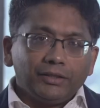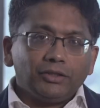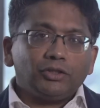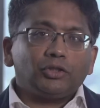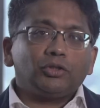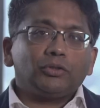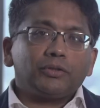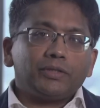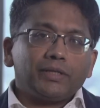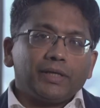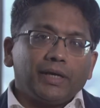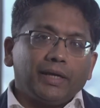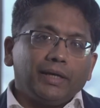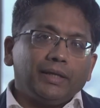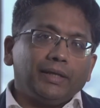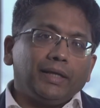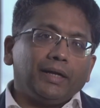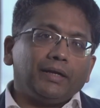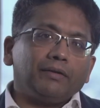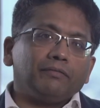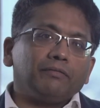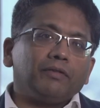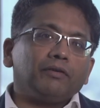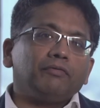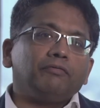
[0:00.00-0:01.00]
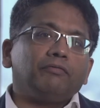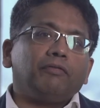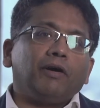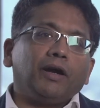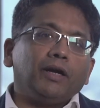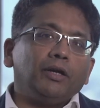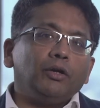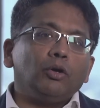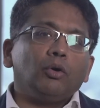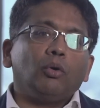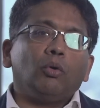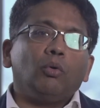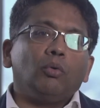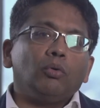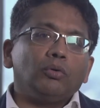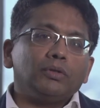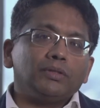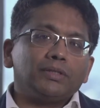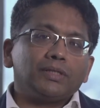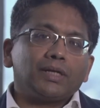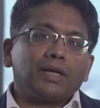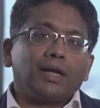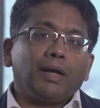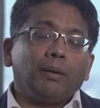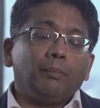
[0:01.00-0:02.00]
is to say that if the fund
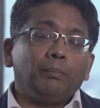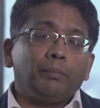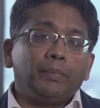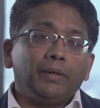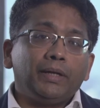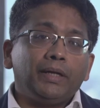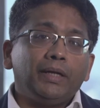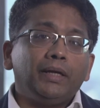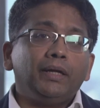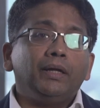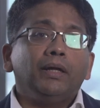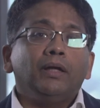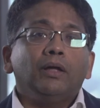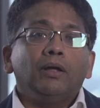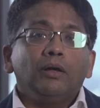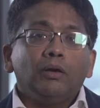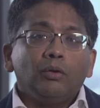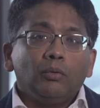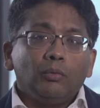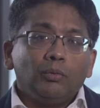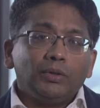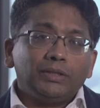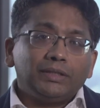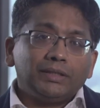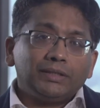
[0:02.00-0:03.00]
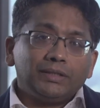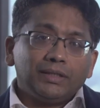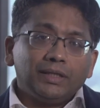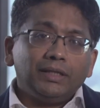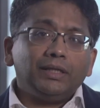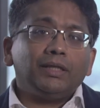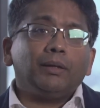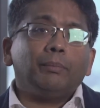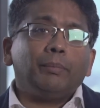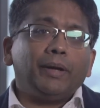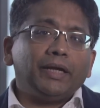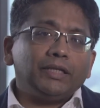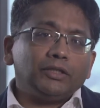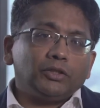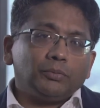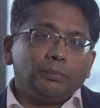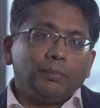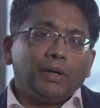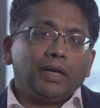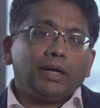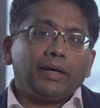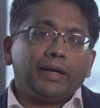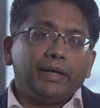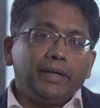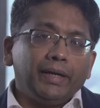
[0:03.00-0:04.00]
owns a company which is in the
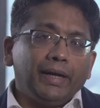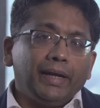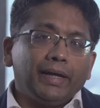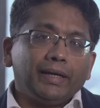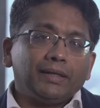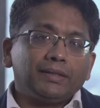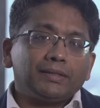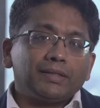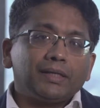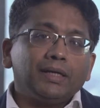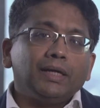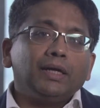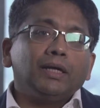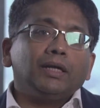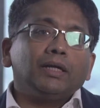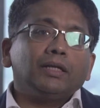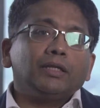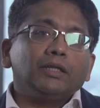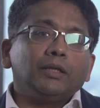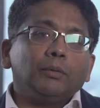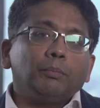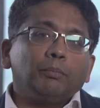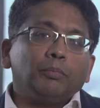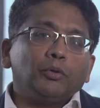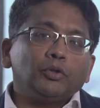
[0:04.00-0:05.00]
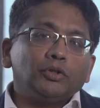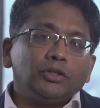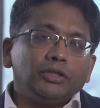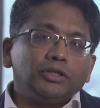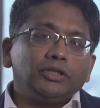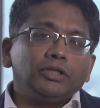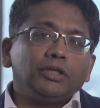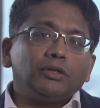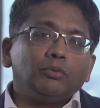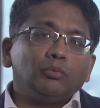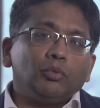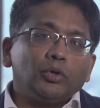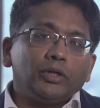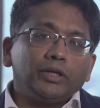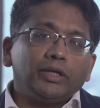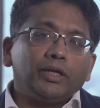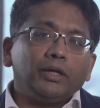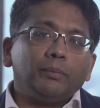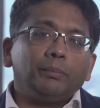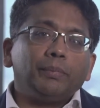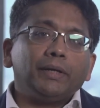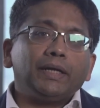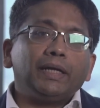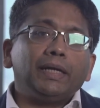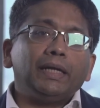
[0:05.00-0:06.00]
benchmark index, the position would
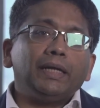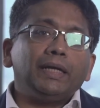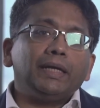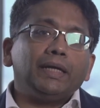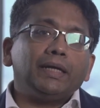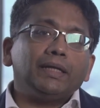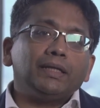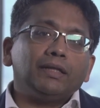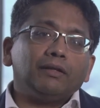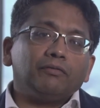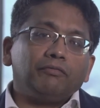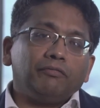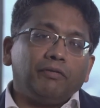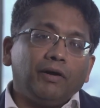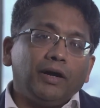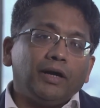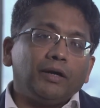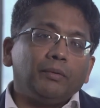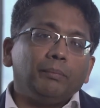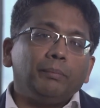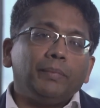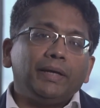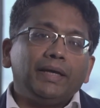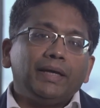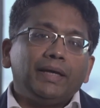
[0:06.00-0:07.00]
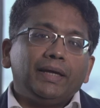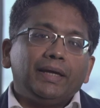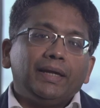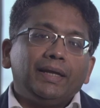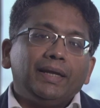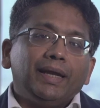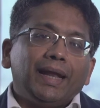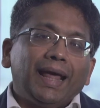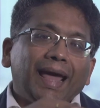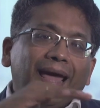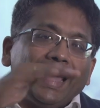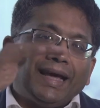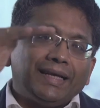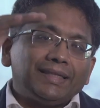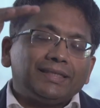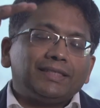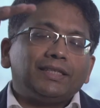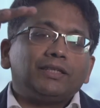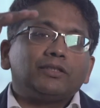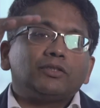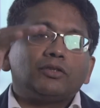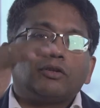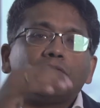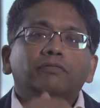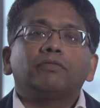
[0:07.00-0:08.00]
typically in the fund be in
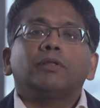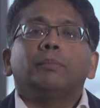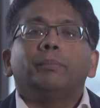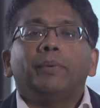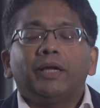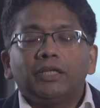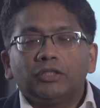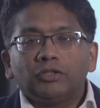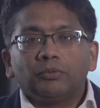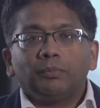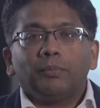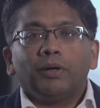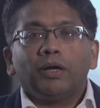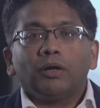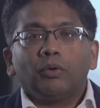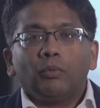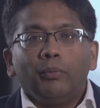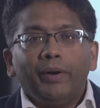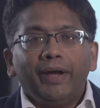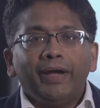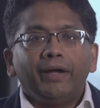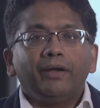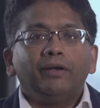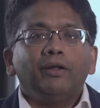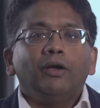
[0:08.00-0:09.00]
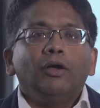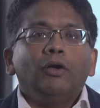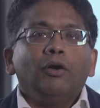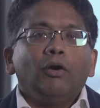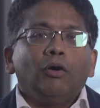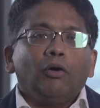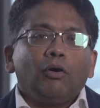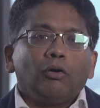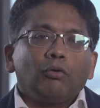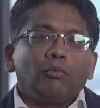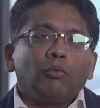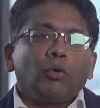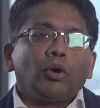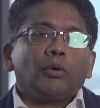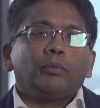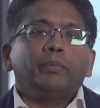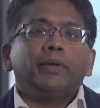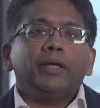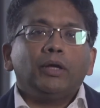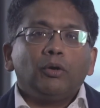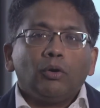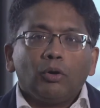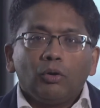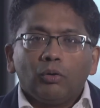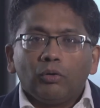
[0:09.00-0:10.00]
excess of the benchmark weight, or what
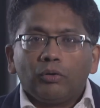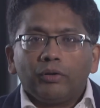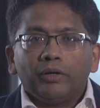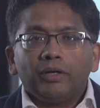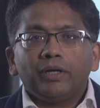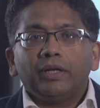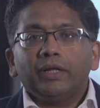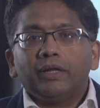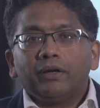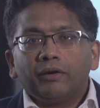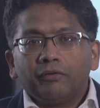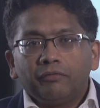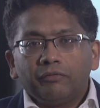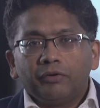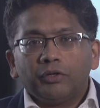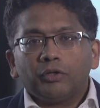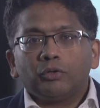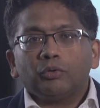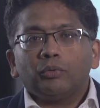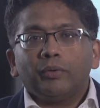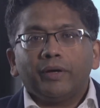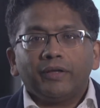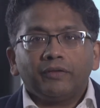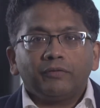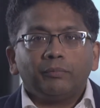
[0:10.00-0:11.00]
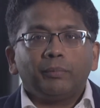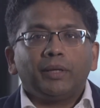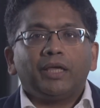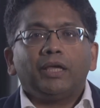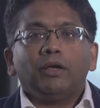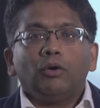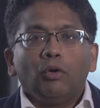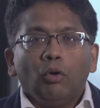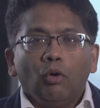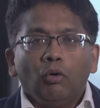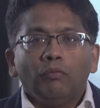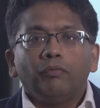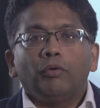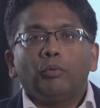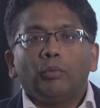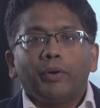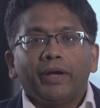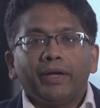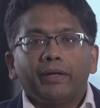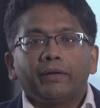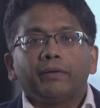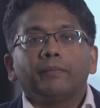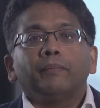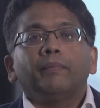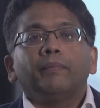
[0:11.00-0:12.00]
we colloquially refer to as being overweight.